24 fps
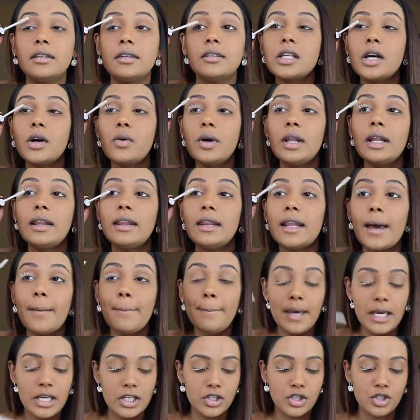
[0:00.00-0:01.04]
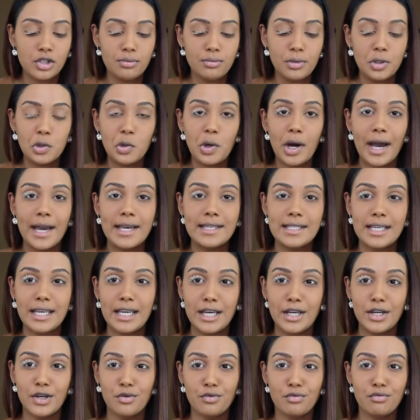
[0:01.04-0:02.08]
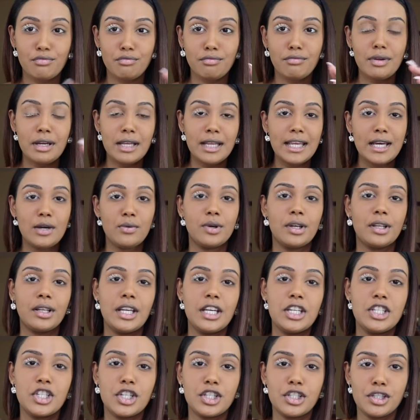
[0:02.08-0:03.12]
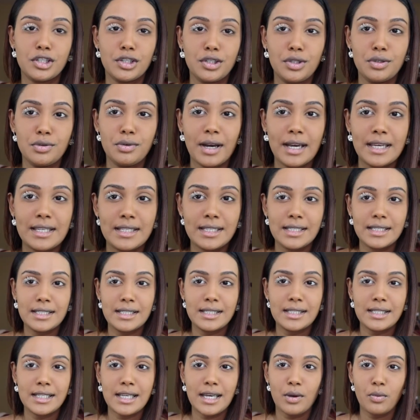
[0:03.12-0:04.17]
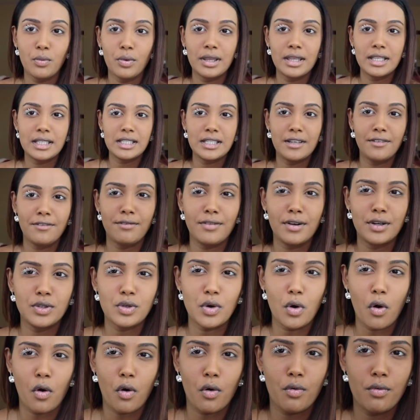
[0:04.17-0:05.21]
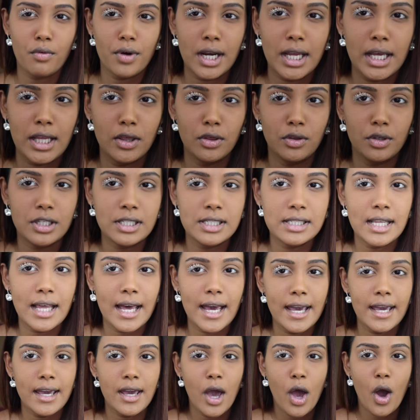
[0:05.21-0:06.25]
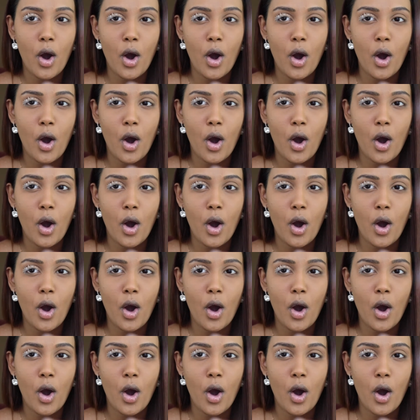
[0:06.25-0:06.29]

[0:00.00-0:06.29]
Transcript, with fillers: So let me zoom you guys in really quickly just so you guys can see what the difference already looks like